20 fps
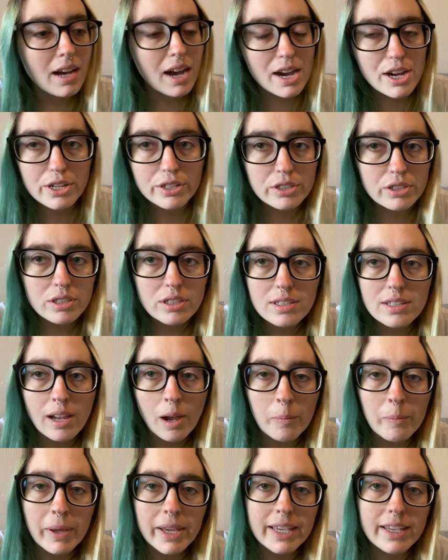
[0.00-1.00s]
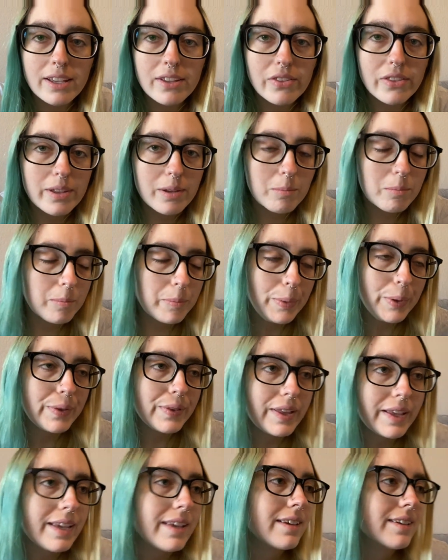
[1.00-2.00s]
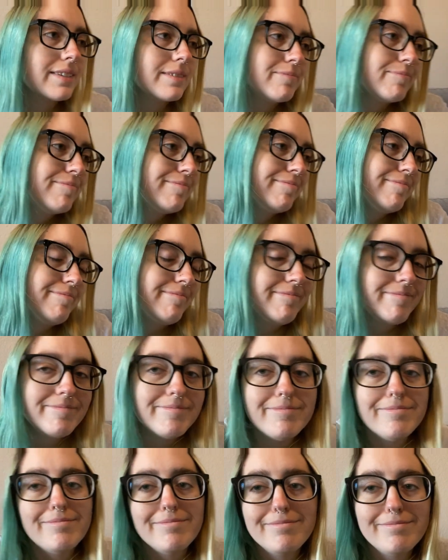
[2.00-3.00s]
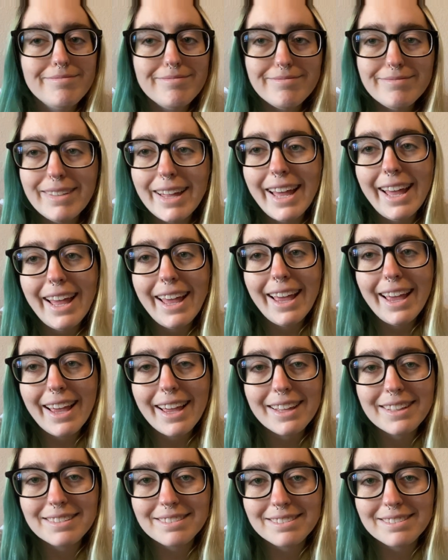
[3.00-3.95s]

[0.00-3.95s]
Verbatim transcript: I should stop making them, but like, eh.